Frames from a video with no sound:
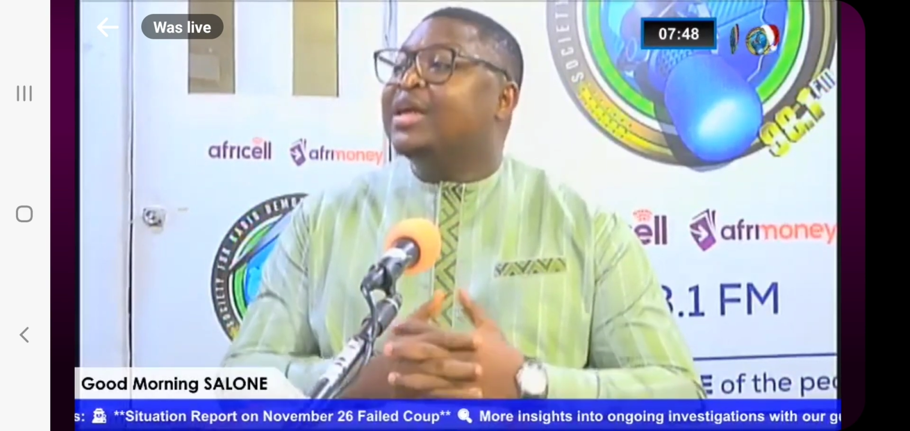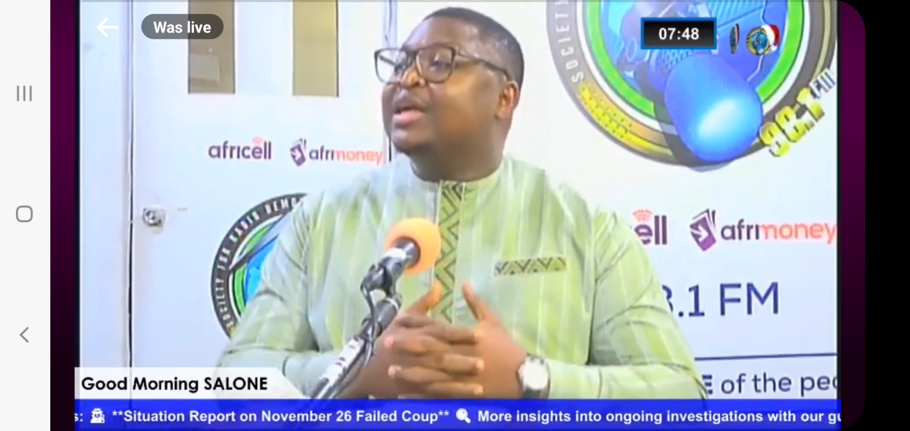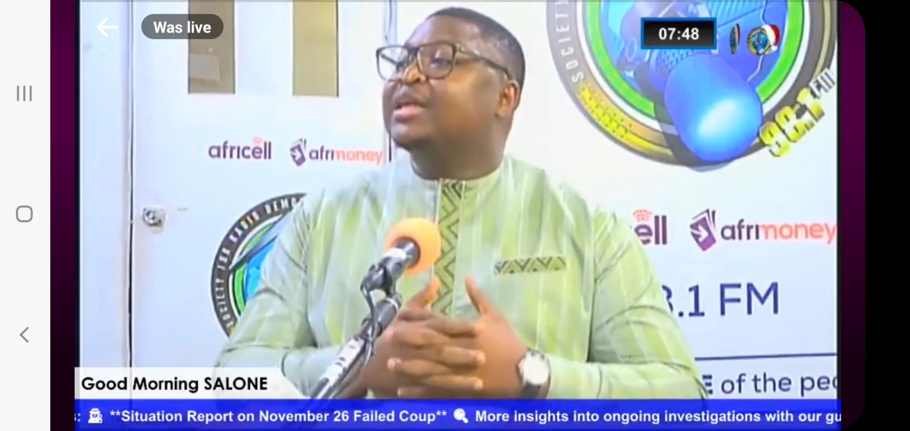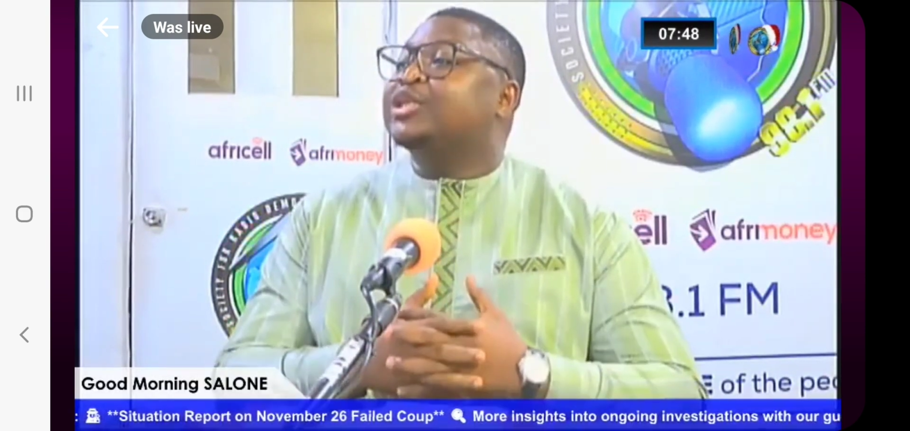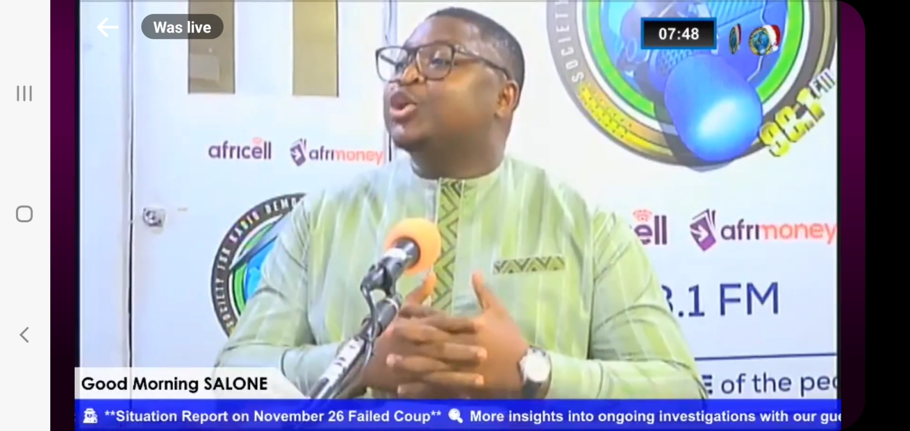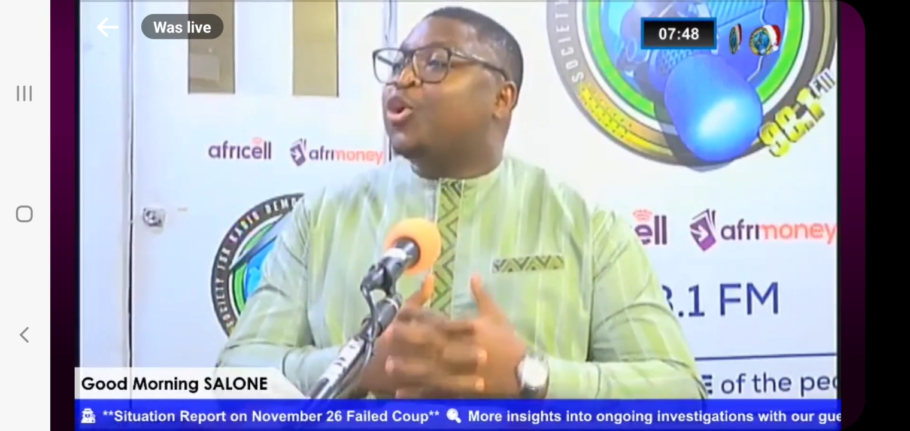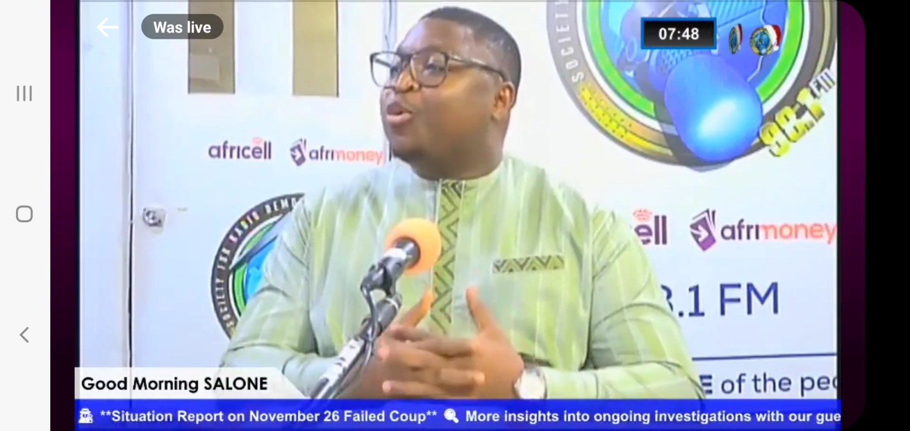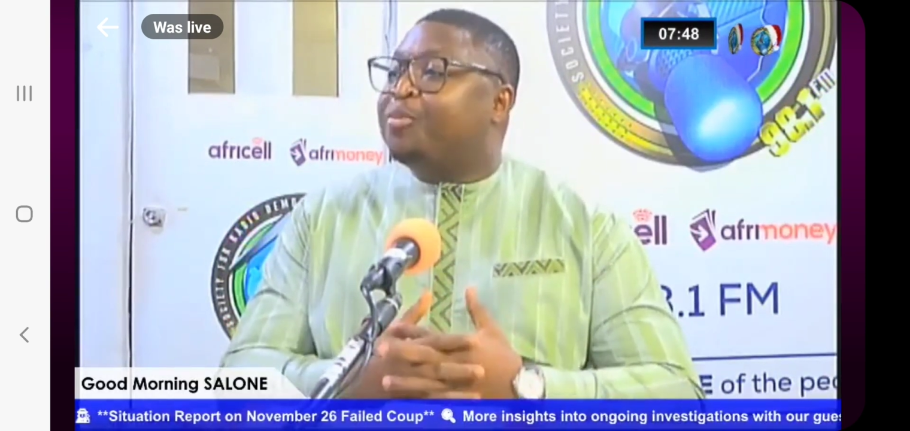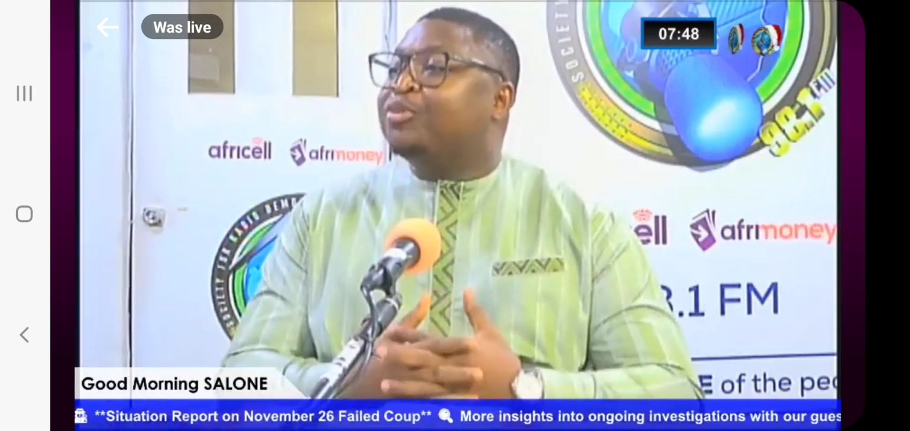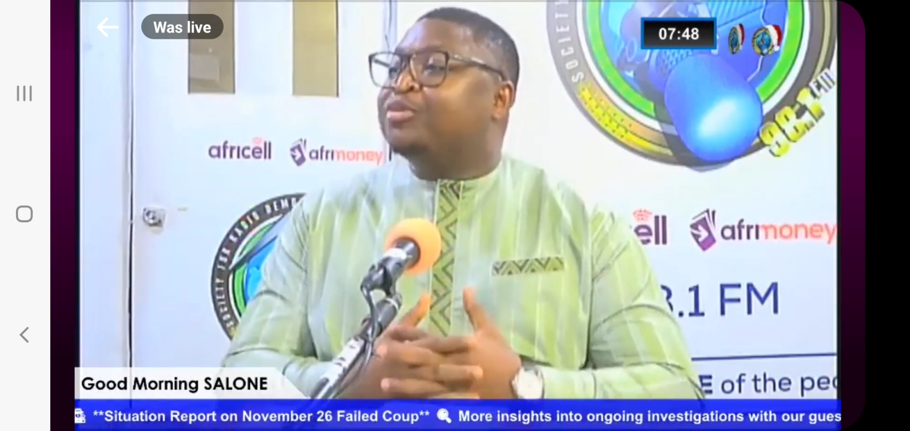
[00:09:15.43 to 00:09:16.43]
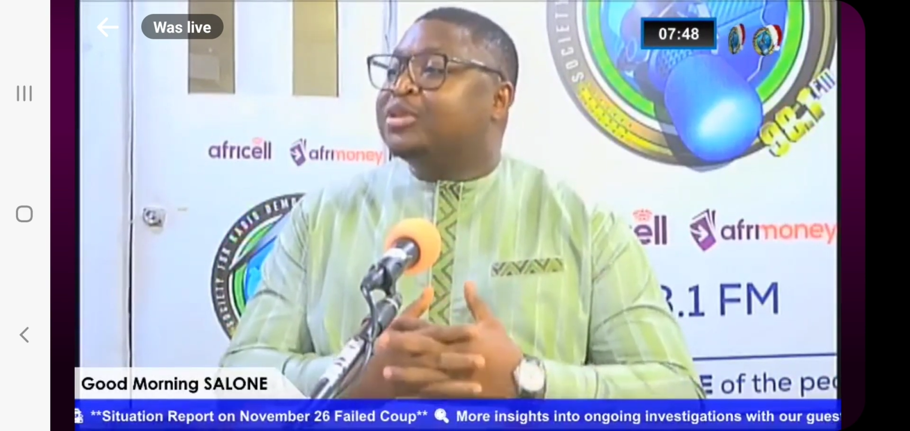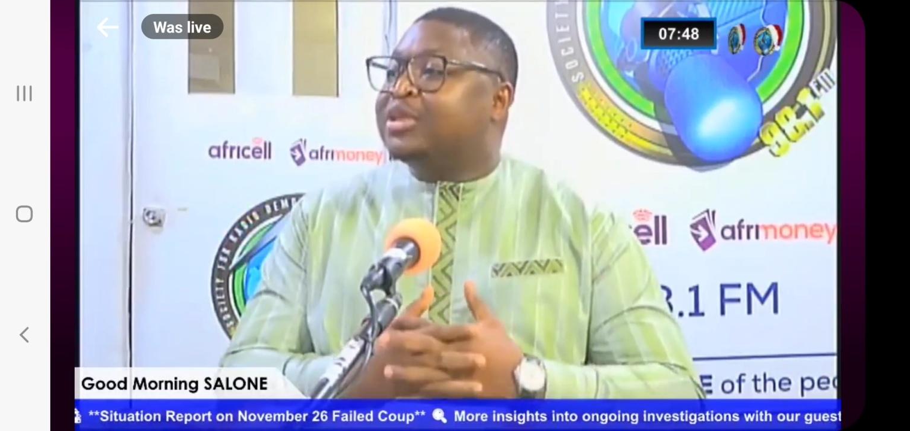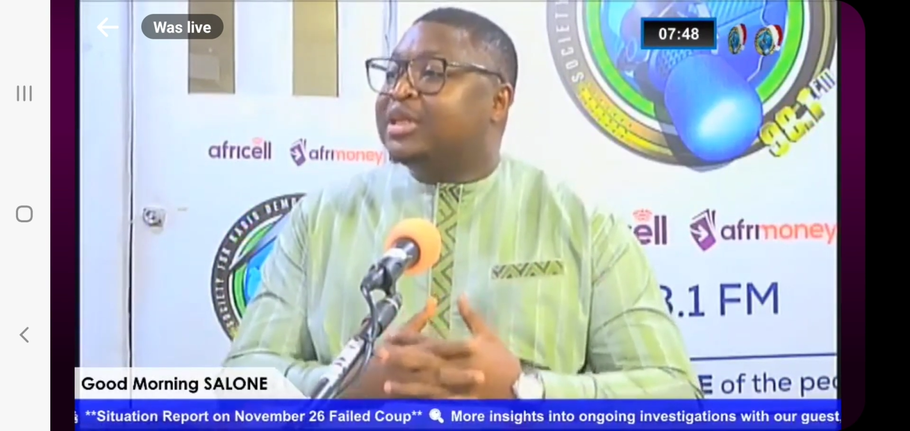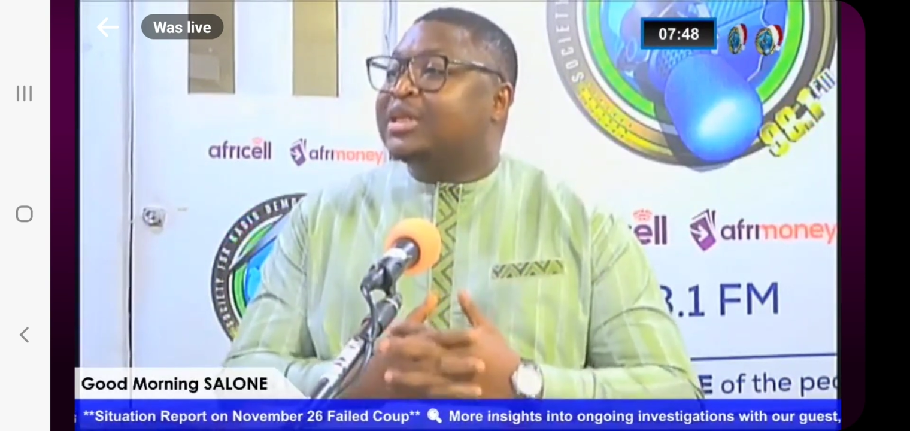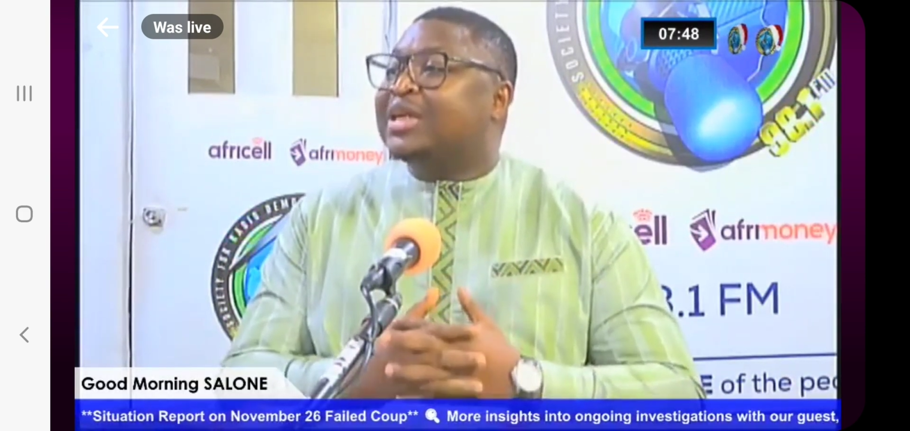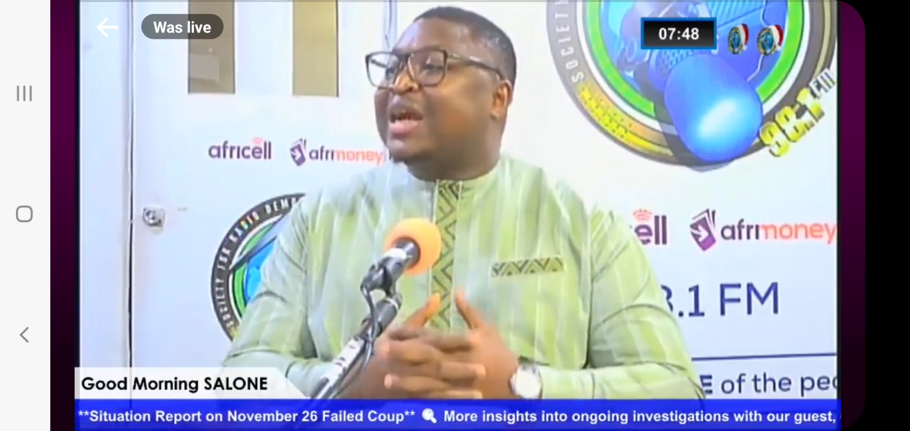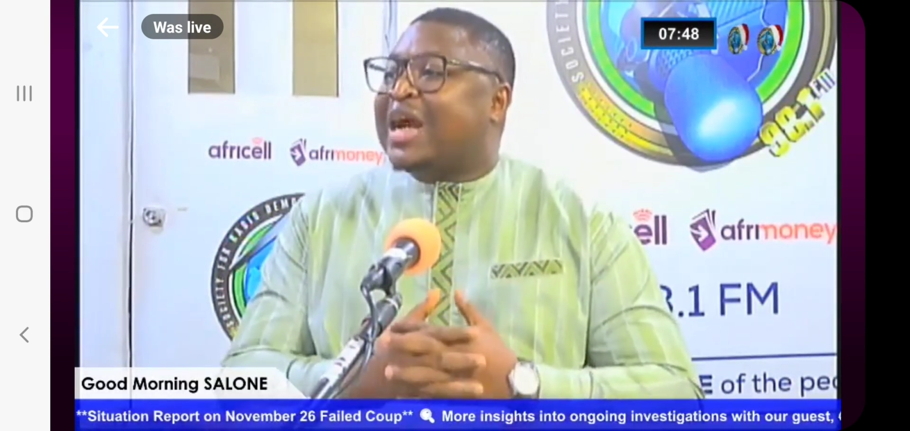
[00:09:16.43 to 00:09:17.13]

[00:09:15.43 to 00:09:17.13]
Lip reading: it is open in the capital